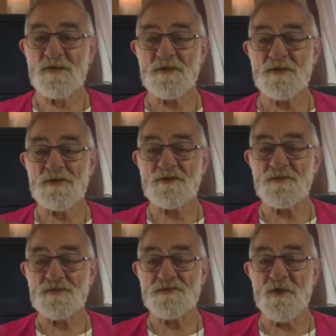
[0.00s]

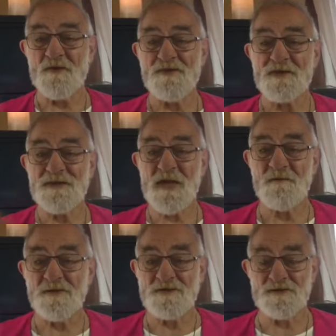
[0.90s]
Switch on the
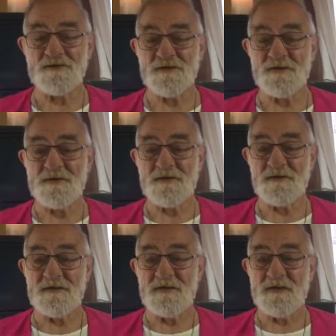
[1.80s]
television
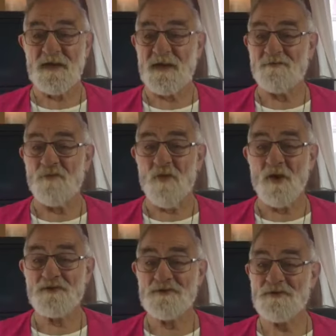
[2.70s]
and
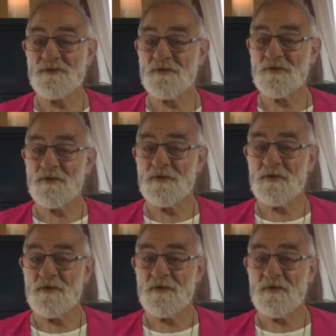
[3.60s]
watch
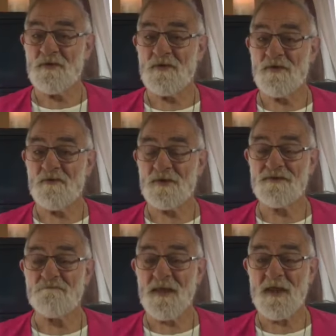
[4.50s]
what's
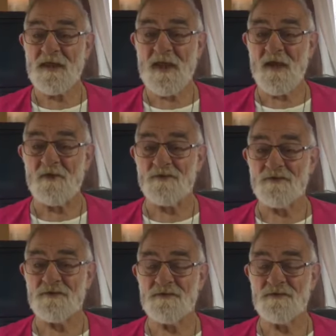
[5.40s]
playing out.